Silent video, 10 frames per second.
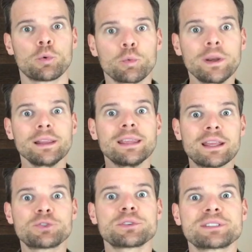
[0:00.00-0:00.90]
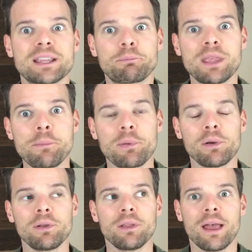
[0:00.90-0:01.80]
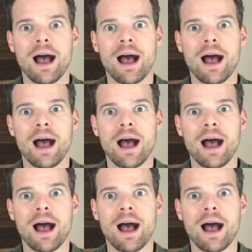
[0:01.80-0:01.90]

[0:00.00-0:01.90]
really interesting people